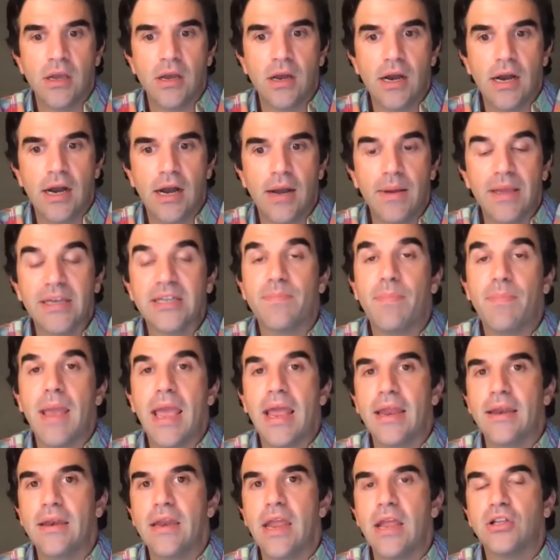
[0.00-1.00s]
Um, and,
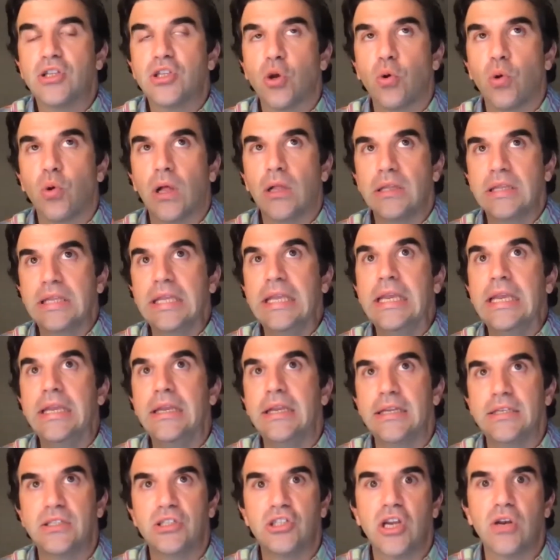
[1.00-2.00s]
and, and so a lead
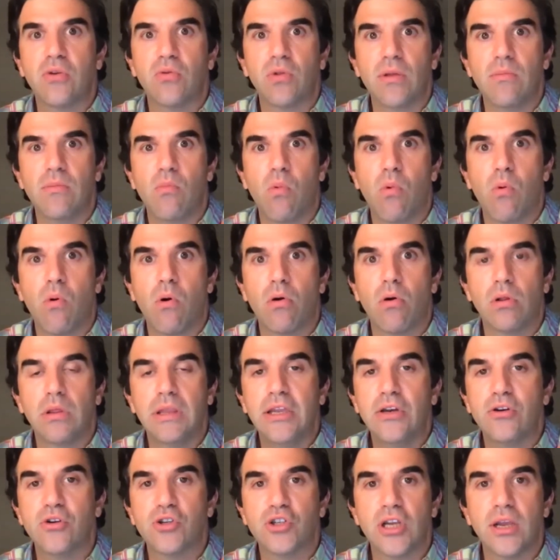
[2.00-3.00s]
is generally more
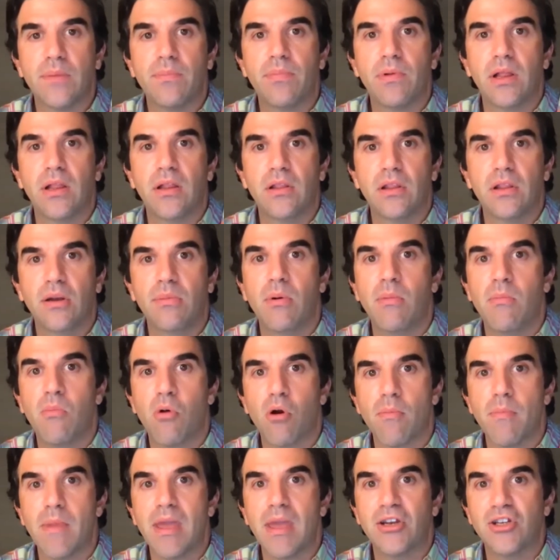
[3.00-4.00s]
leadership, a little bit
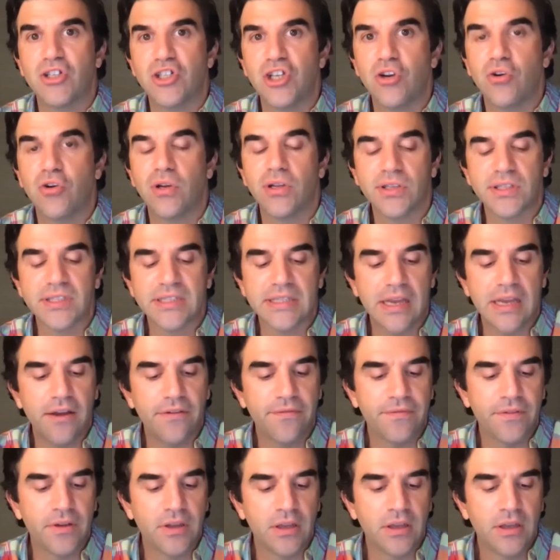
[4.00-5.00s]
more managerial stuff.